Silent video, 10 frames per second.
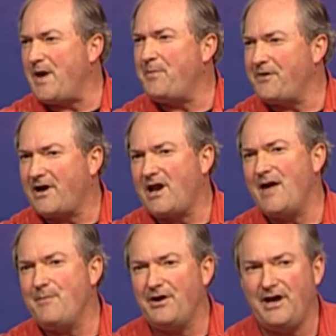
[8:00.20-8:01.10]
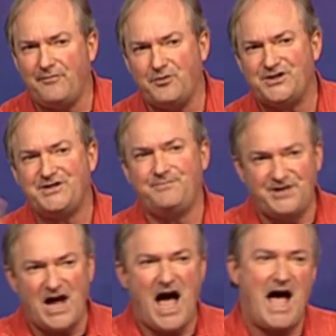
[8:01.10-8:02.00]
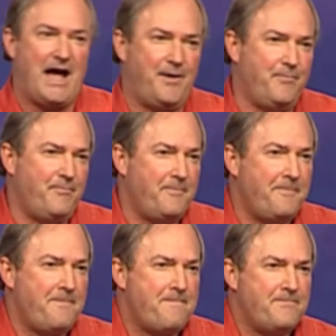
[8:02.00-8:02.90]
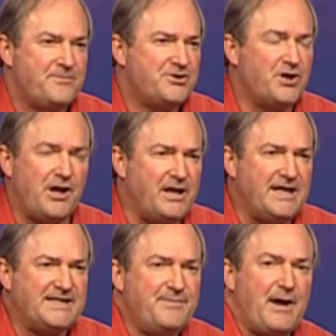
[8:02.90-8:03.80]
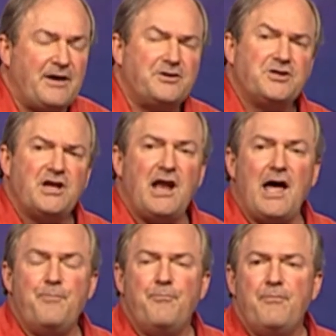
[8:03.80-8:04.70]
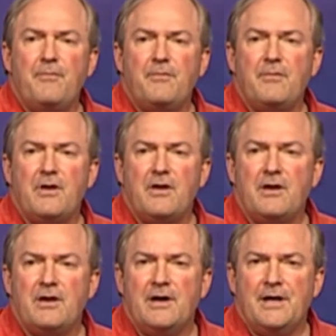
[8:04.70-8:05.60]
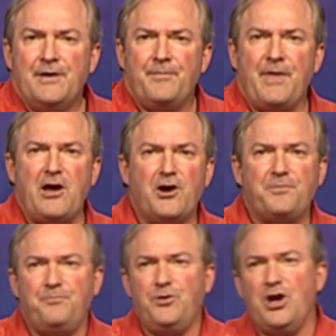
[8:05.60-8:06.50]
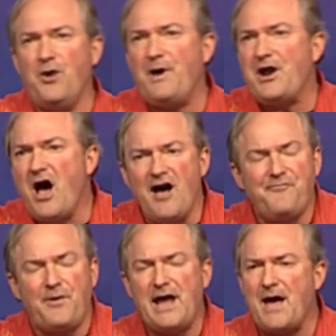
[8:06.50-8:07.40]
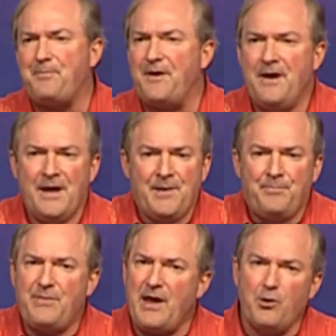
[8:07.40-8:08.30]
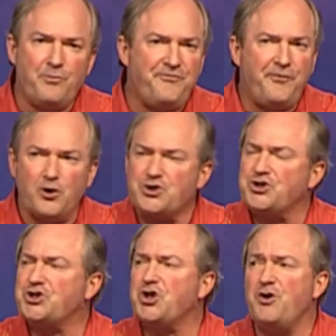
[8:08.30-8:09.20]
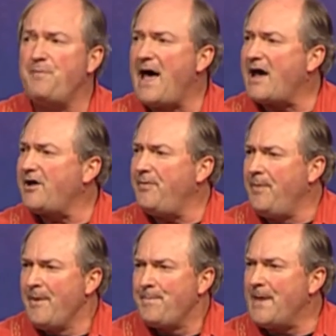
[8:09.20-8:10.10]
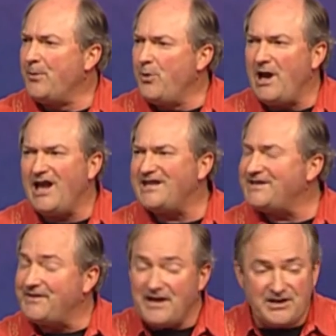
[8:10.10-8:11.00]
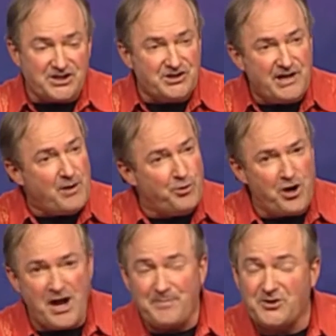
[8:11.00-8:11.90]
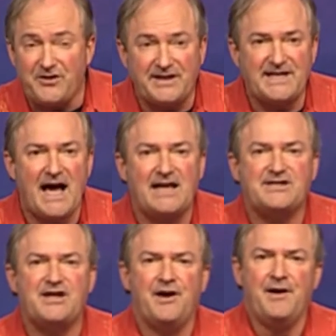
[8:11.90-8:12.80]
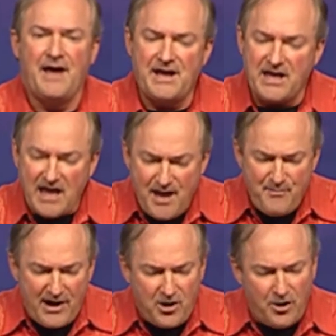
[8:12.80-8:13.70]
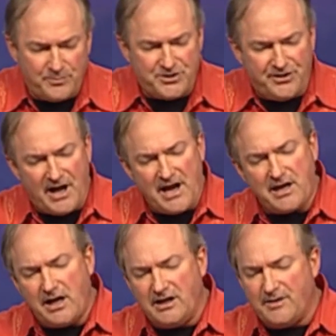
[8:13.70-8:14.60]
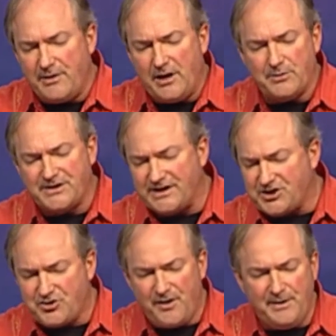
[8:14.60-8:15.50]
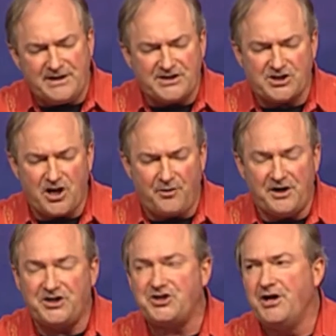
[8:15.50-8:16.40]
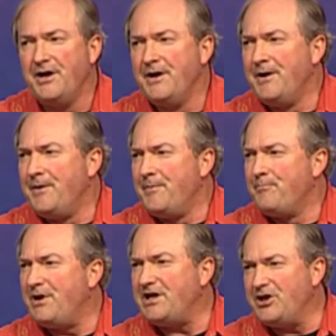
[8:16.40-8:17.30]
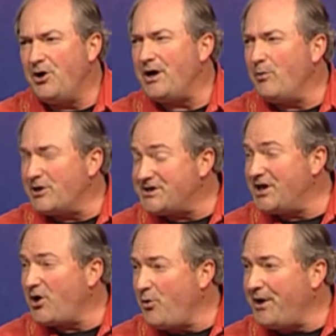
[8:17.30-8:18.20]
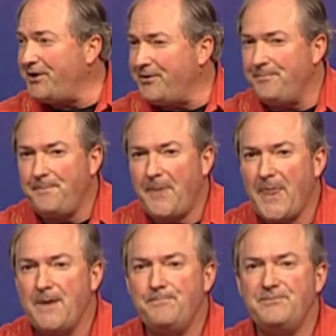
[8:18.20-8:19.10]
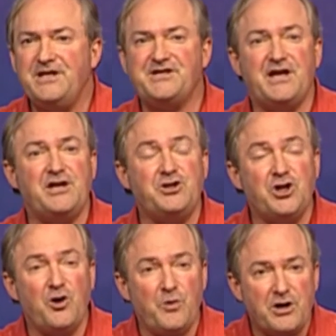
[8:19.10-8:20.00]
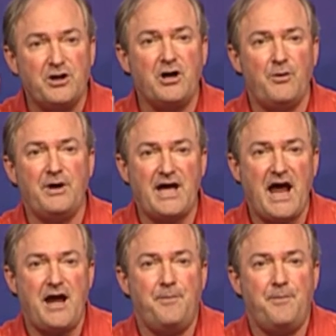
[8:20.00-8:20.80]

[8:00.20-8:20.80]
that climb Mount Everest die? It's not an easy mountain to climb. They got, you know, about halfway up and they were forced to turn back and they realized that they just they were not up to the task and he came back home to the united kingdom and he was extremely discouraged but you know he wasn't a quitter he said you know we're going to go again